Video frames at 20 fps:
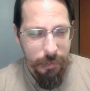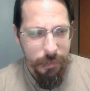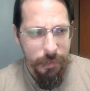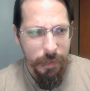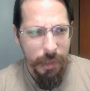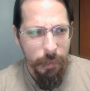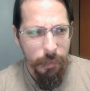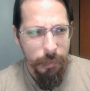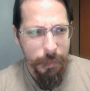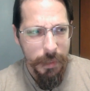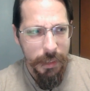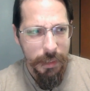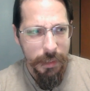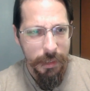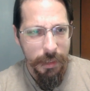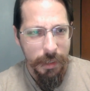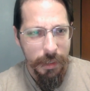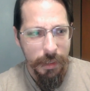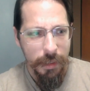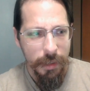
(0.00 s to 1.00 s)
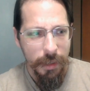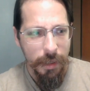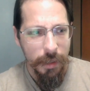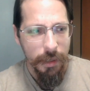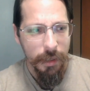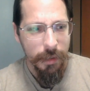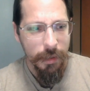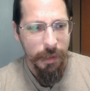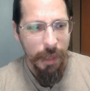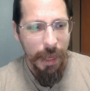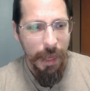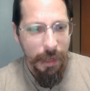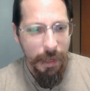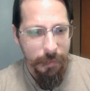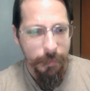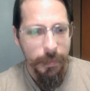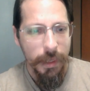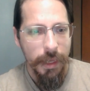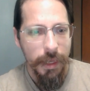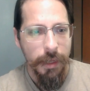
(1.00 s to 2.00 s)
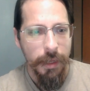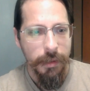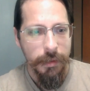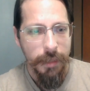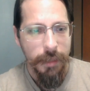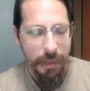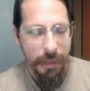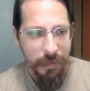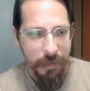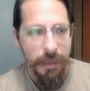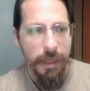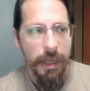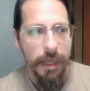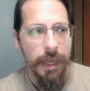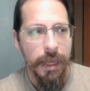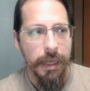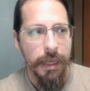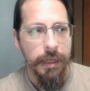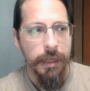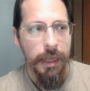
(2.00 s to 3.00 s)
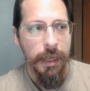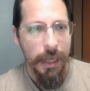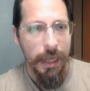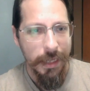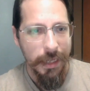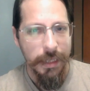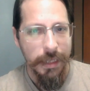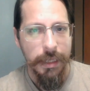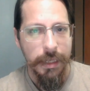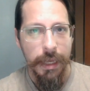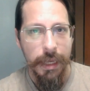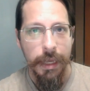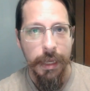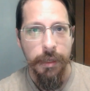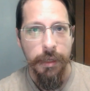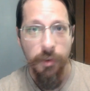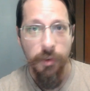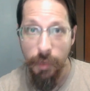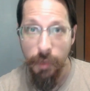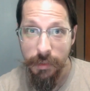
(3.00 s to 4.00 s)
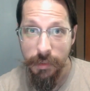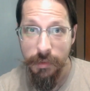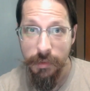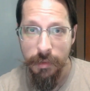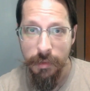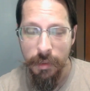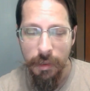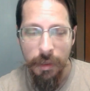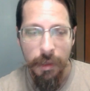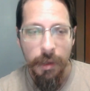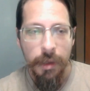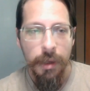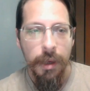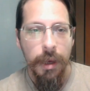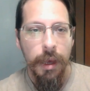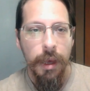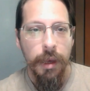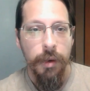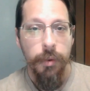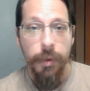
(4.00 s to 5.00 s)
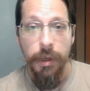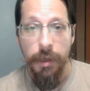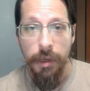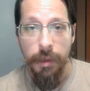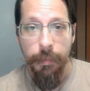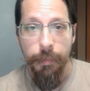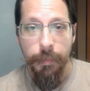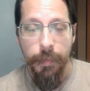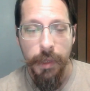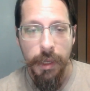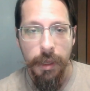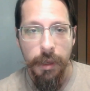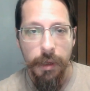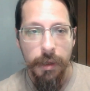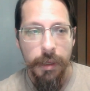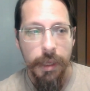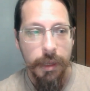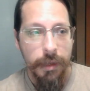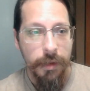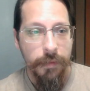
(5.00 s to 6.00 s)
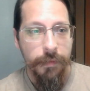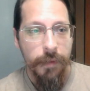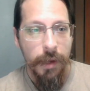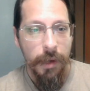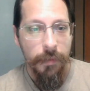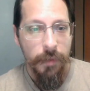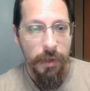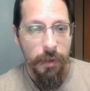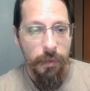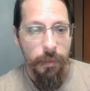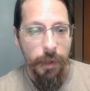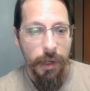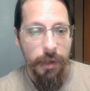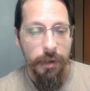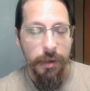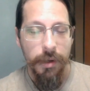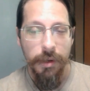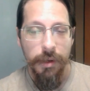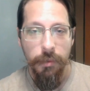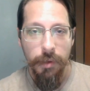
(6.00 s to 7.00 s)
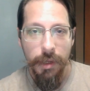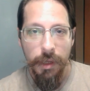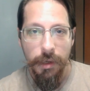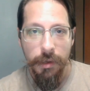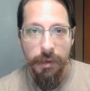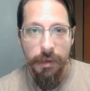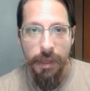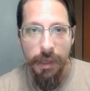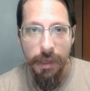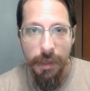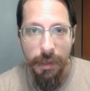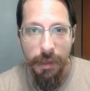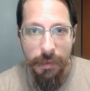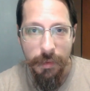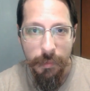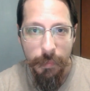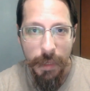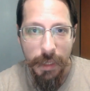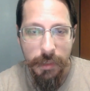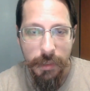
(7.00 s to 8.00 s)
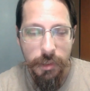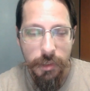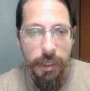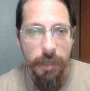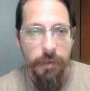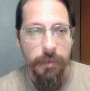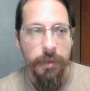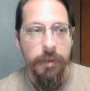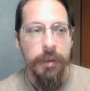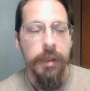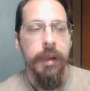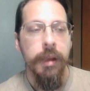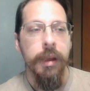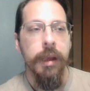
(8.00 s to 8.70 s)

So that would be uh, uh, Adam and David and Aiden and Chris, uh, who ended up uh, getting a five and oh record and, and taking the best general.